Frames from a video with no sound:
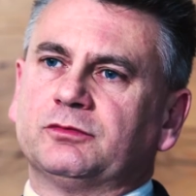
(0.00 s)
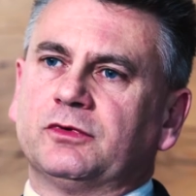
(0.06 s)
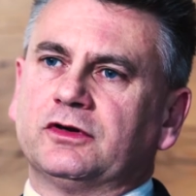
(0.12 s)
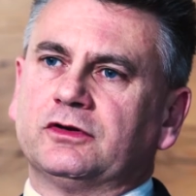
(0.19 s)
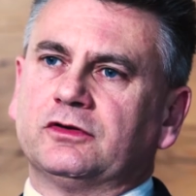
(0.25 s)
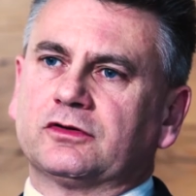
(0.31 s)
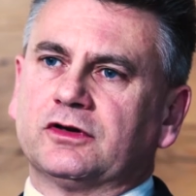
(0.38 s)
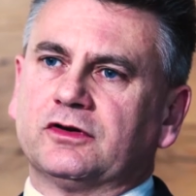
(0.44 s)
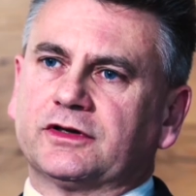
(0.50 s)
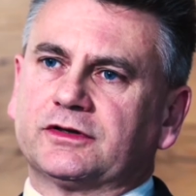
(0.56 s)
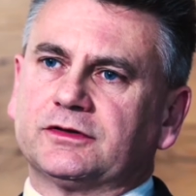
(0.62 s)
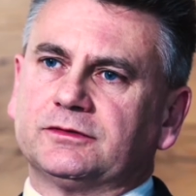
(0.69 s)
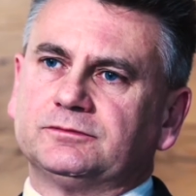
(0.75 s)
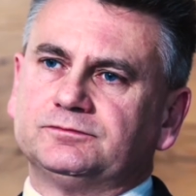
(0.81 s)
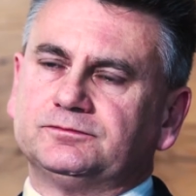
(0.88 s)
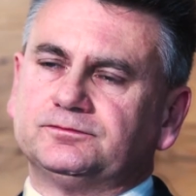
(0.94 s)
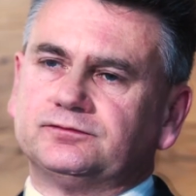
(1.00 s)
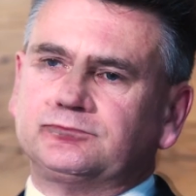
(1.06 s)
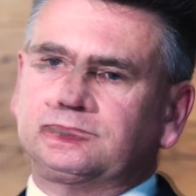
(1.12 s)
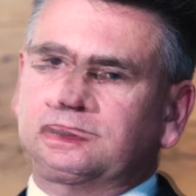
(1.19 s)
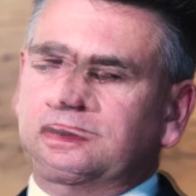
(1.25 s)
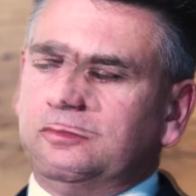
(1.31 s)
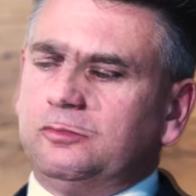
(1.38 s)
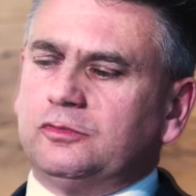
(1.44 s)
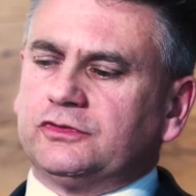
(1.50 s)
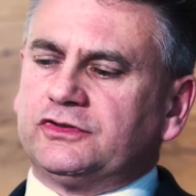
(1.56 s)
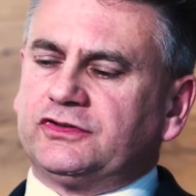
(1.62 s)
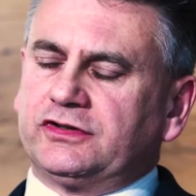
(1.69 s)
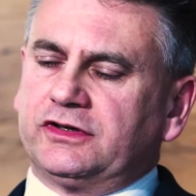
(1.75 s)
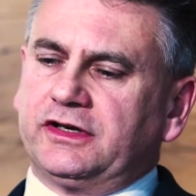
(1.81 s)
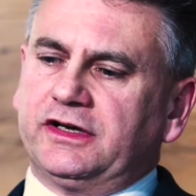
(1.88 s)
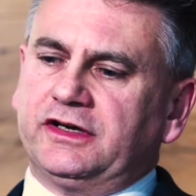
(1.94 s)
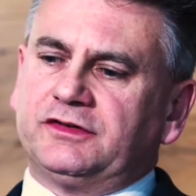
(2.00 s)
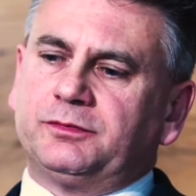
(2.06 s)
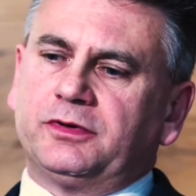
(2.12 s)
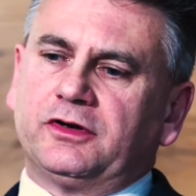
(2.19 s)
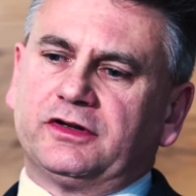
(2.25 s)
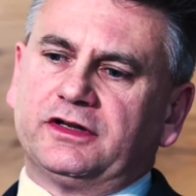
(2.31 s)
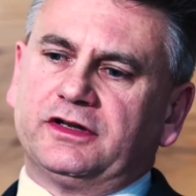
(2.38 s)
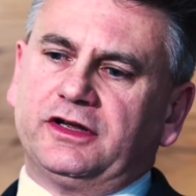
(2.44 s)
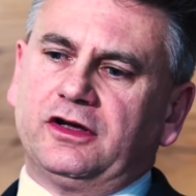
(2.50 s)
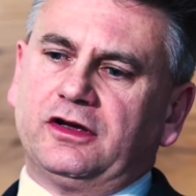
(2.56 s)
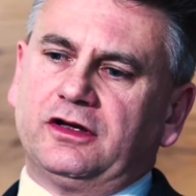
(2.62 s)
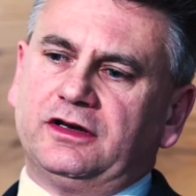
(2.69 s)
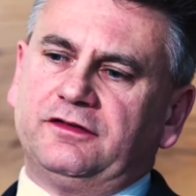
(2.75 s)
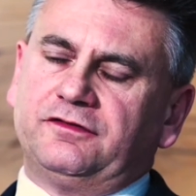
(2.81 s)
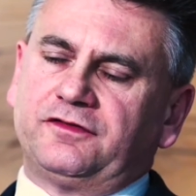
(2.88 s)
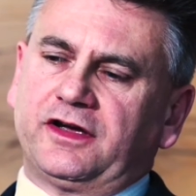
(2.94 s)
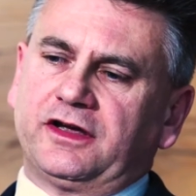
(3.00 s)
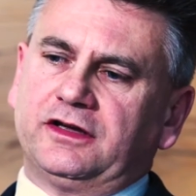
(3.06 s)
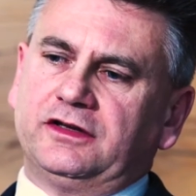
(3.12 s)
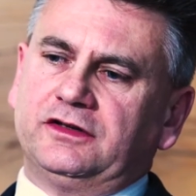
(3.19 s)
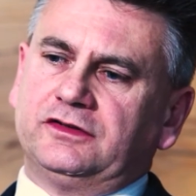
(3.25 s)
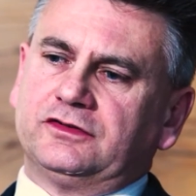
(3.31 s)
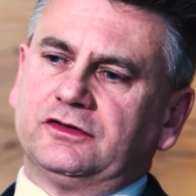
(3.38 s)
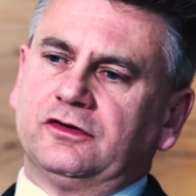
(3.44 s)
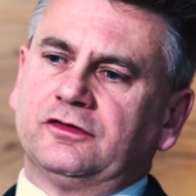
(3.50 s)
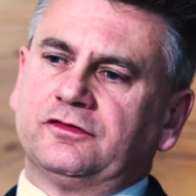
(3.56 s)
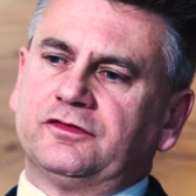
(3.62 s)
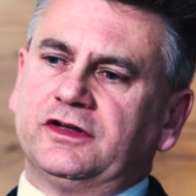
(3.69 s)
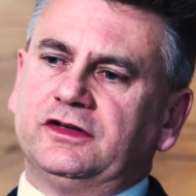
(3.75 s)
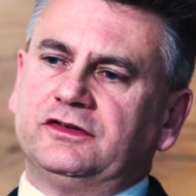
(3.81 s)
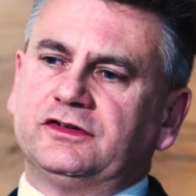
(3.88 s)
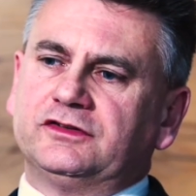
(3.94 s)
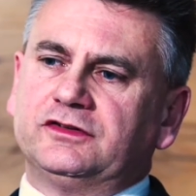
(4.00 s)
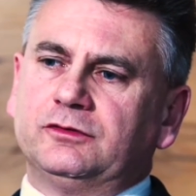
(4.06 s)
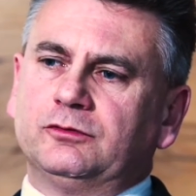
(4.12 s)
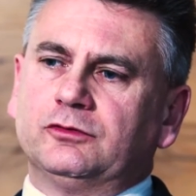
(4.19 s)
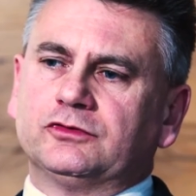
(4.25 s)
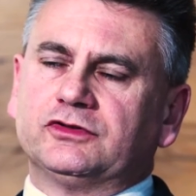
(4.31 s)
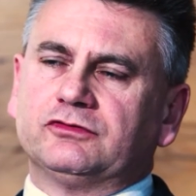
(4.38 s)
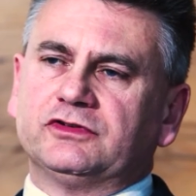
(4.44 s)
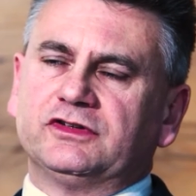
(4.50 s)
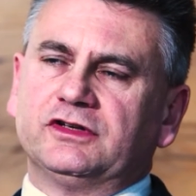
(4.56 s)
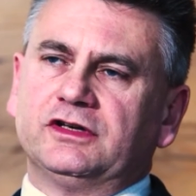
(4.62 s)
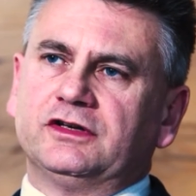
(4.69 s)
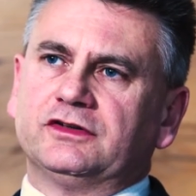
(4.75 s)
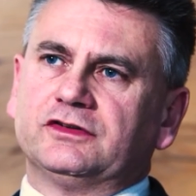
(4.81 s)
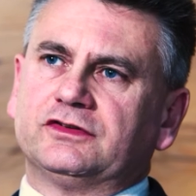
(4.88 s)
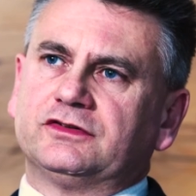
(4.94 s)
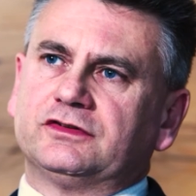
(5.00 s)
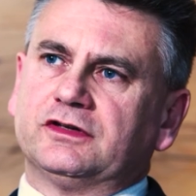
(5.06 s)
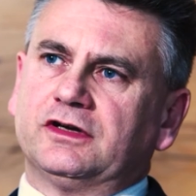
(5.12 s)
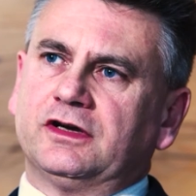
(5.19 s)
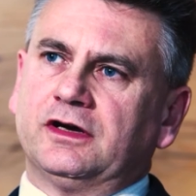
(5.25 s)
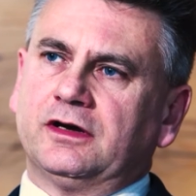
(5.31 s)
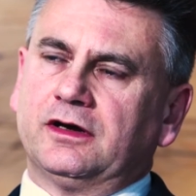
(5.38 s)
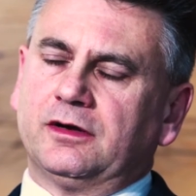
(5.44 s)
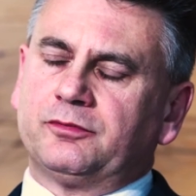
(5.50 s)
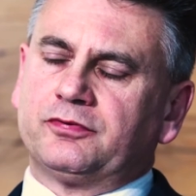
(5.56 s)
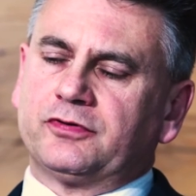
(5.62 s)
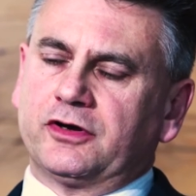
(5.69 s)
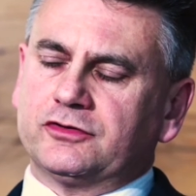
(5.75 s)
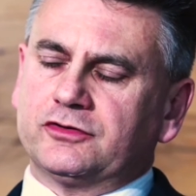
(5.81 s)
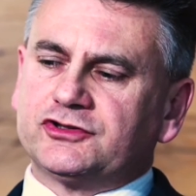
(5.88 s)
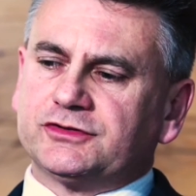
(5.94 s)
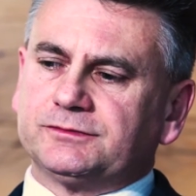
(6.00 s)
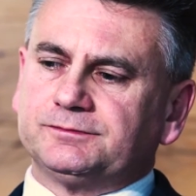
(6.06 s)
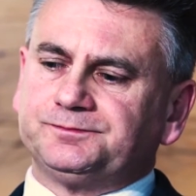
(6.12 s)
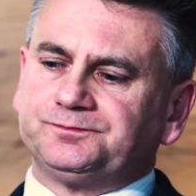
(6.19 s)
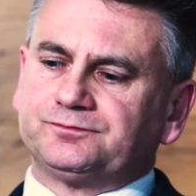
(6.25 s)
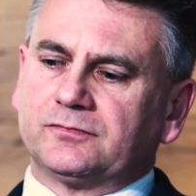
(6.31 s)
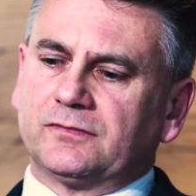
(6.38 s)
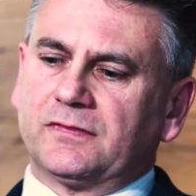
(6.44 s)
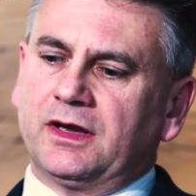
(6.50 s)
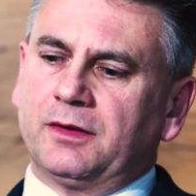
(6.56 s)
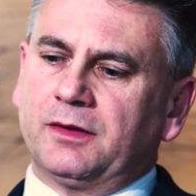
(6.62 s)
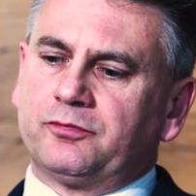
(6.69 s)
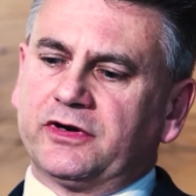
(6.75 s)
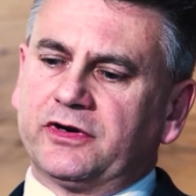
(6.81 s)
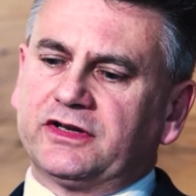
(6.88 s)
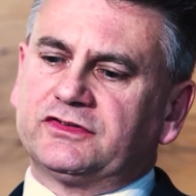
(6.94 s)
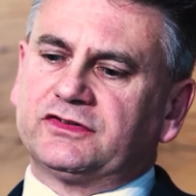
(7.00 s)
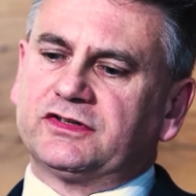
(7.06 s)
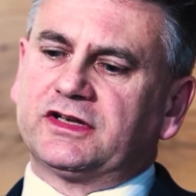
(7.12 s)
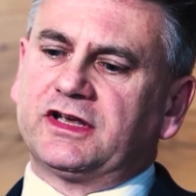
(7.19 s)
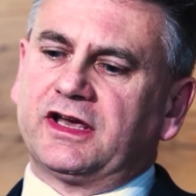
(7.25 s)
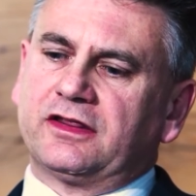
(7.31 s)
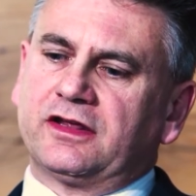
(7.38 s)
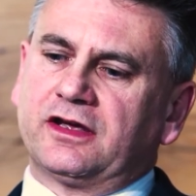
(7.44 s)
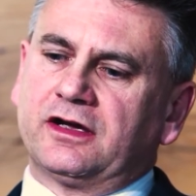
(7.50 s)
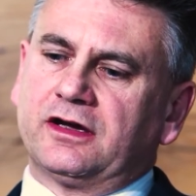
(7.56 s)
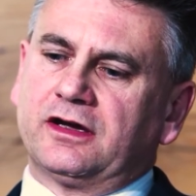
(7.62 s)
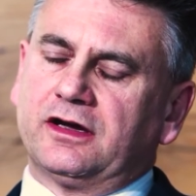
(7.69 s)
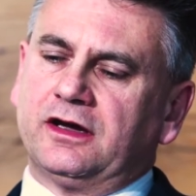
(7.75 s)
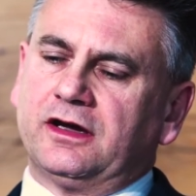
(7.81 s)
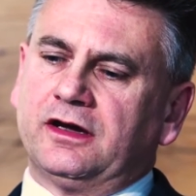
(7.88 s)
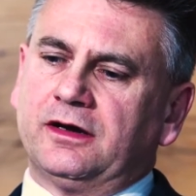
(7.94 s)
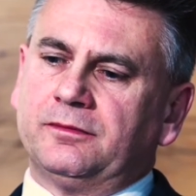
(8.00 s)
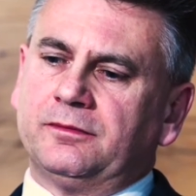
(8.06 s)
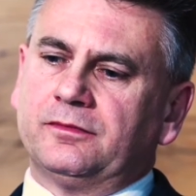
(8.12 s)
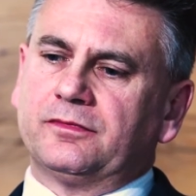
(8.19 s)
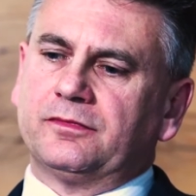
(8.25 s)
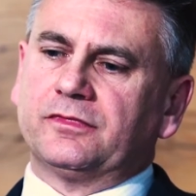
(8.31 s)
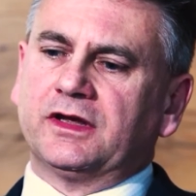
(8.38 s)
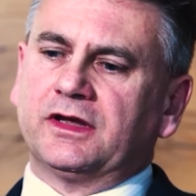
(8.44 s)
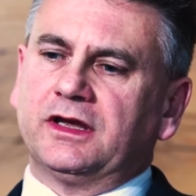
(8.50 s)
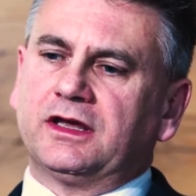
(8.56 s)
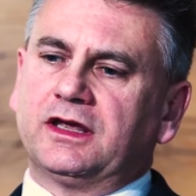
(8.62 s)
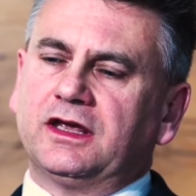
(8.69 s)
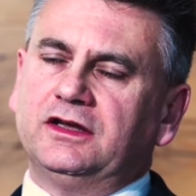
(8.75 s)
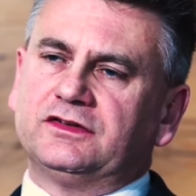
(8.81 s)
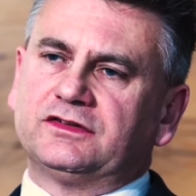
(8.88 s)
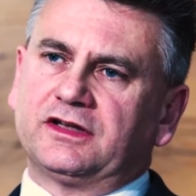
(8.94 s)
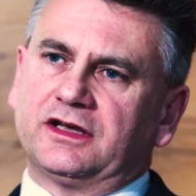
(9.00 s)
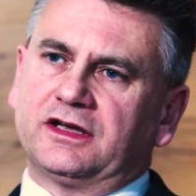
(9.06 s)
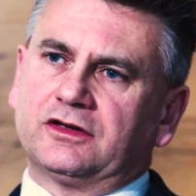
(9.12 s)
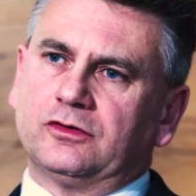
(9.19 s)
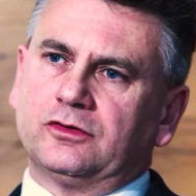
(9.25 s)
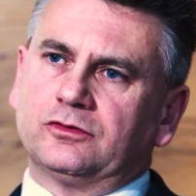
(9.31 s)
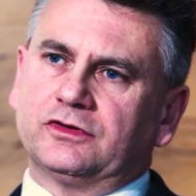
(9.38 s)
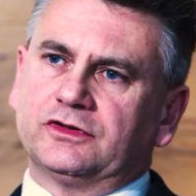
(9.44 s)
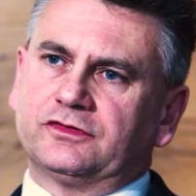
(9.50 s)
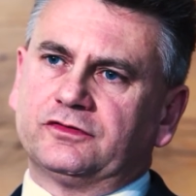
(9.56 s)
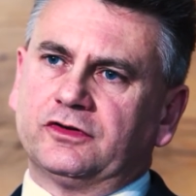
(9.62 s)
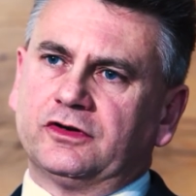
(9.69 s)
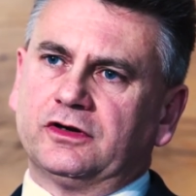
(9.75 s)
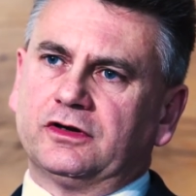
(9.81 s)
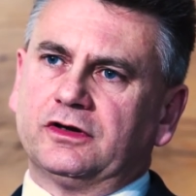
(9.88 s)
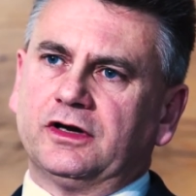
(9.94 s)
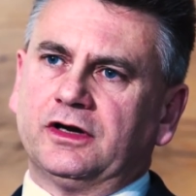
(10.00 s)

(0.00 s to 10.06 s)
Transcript: might look like. Our water is part of the early phase of the city water resilience approach. It brings together the key stakeholders for